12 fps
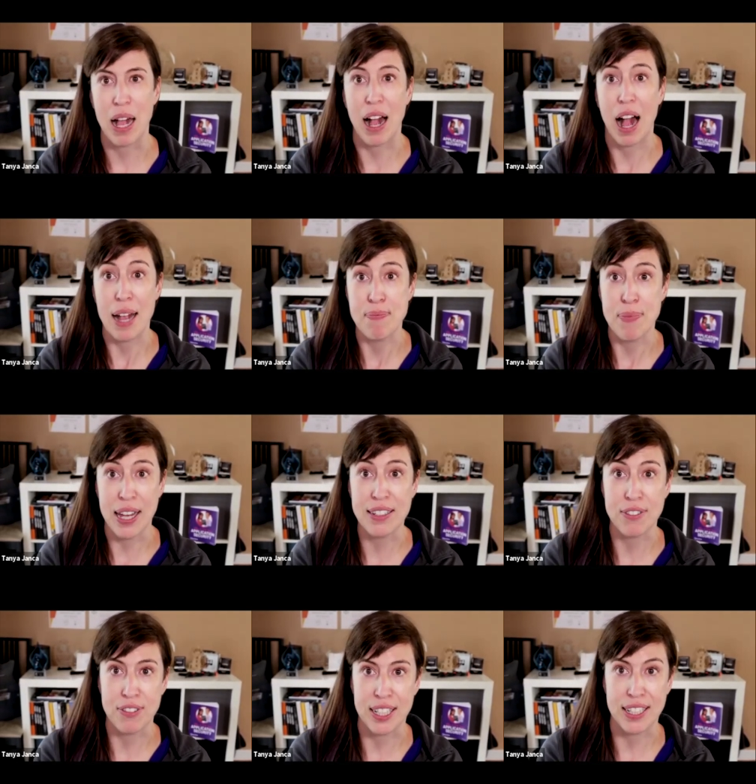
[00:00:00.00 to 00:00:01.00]
I'm
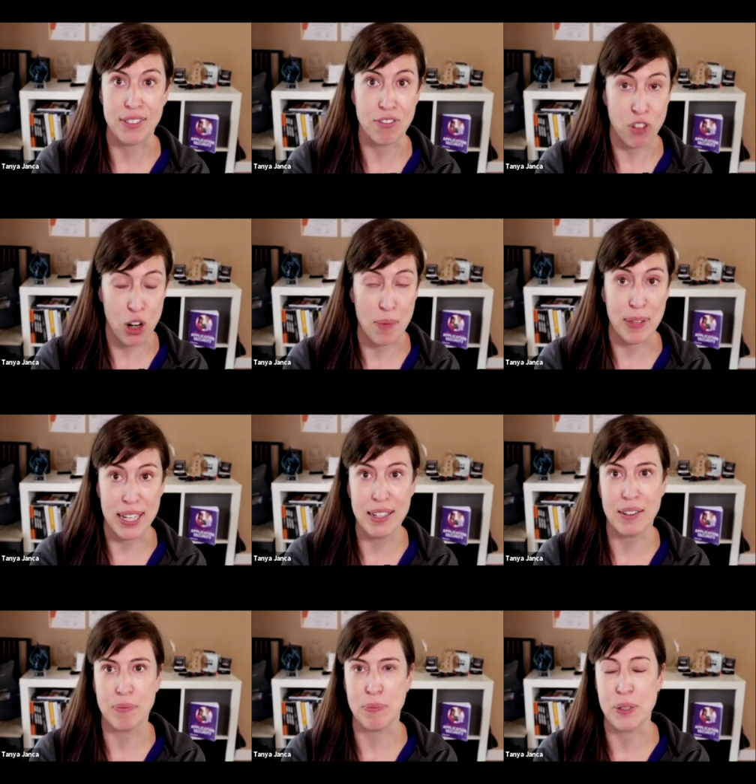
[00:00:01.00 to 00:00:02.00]
benefiting from it
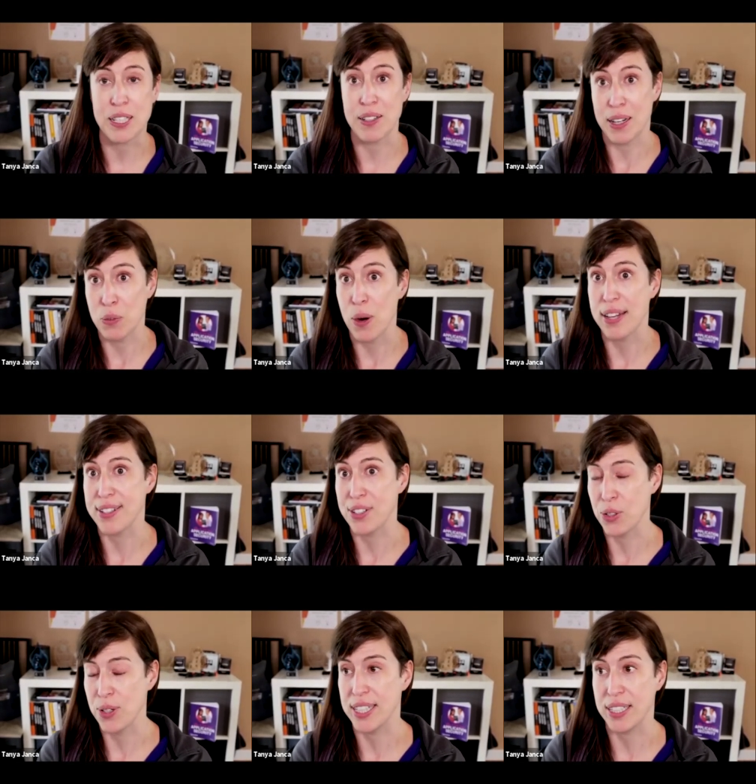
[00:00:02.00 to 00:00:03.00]
because I run a
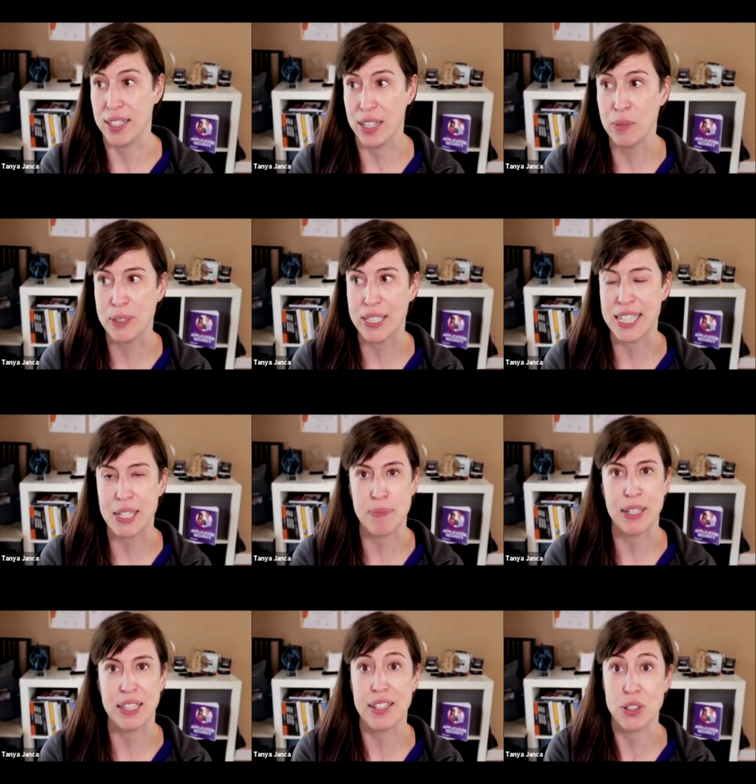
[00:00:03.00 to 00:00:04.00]
training company,
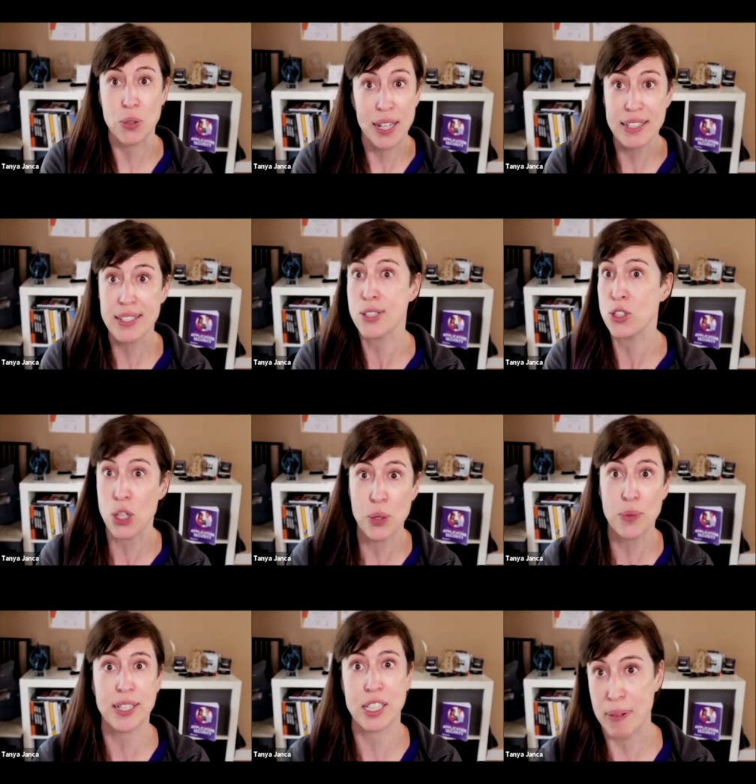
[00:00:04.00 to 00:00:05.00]
but the training's so
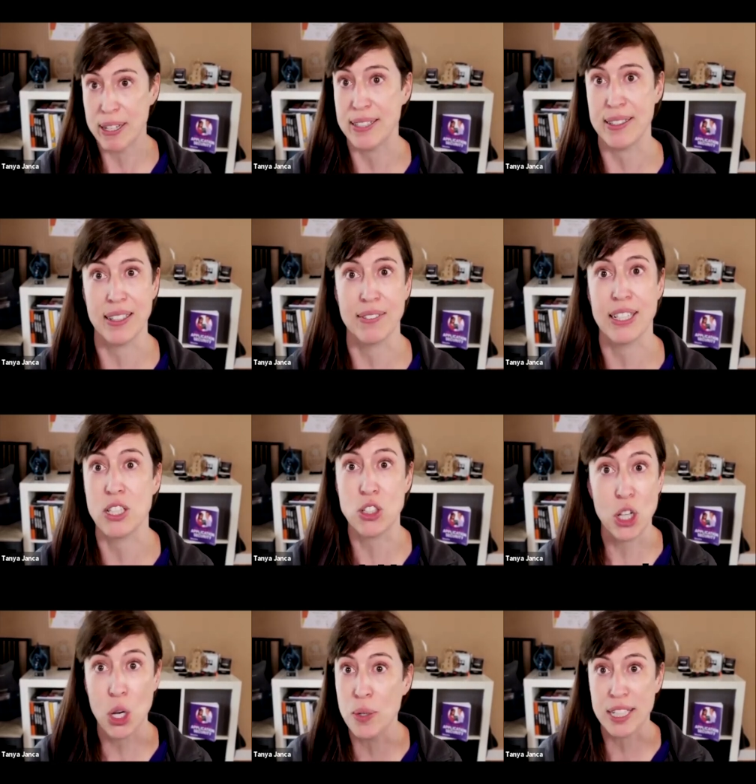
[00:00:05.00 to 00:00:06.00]
expensive. It's
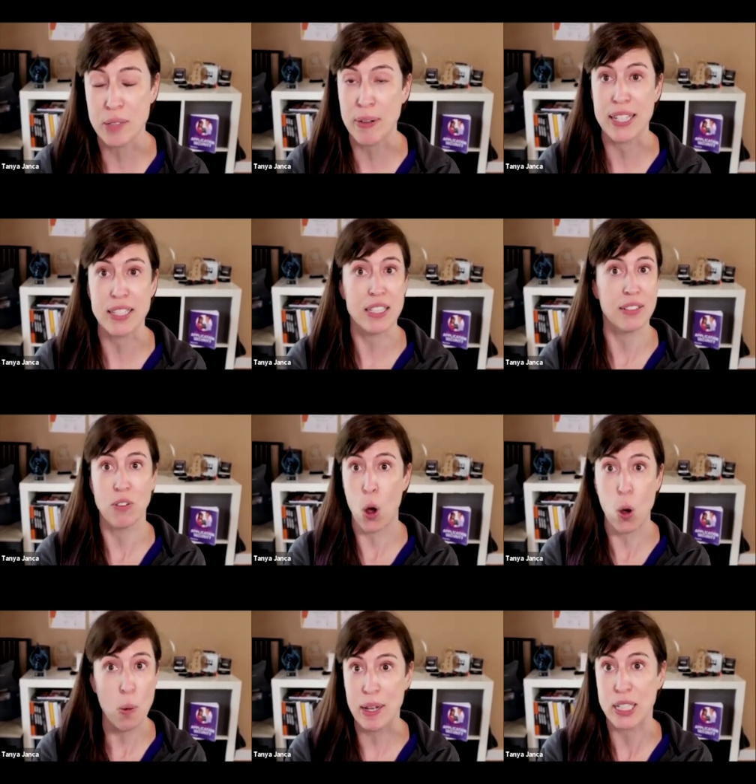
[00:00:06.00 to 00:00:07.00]
so mm-hmm. expensive. mm
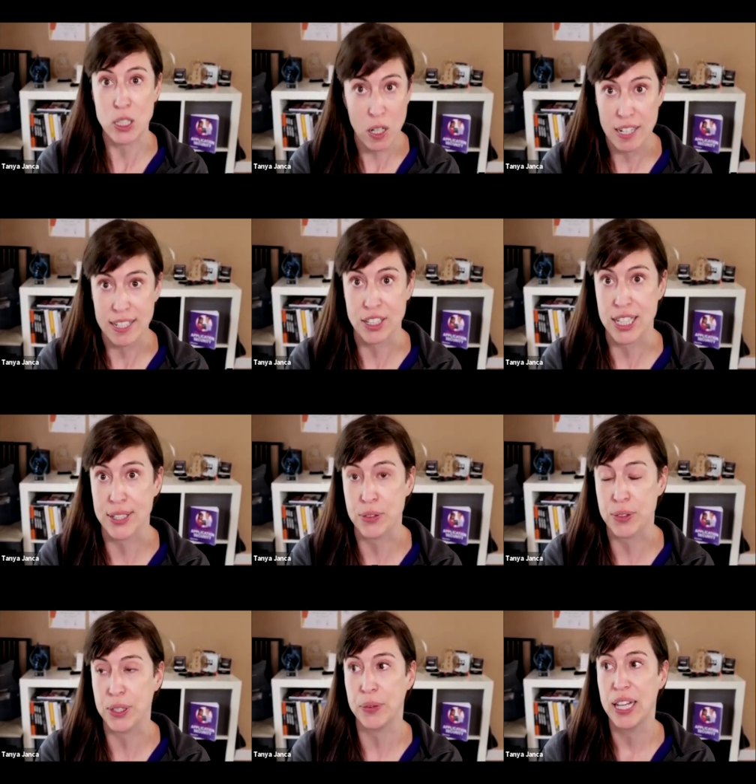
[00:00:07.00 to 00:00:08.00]
Oh my gosh, Andrew.
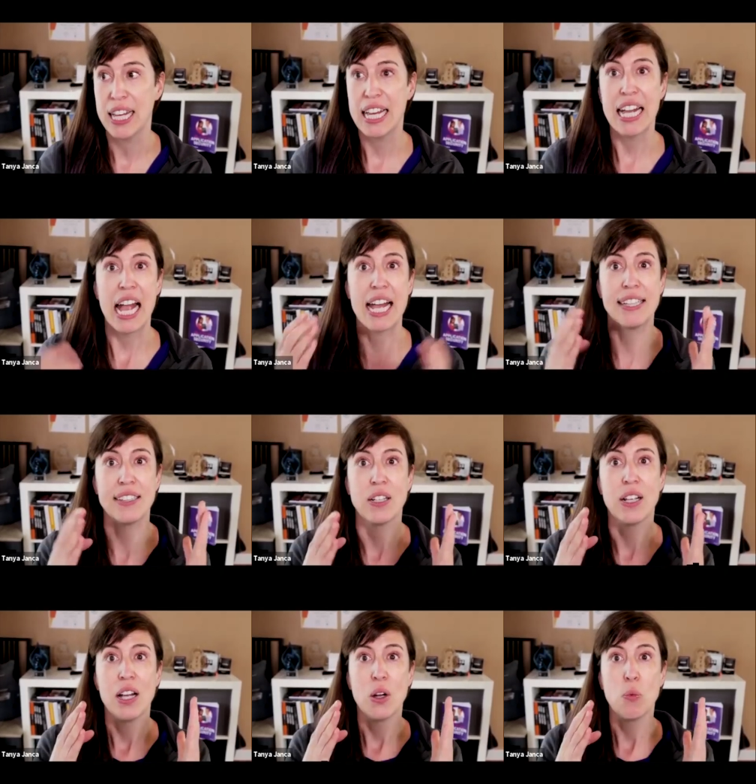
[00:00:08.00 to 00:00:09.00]
And mm-hmm.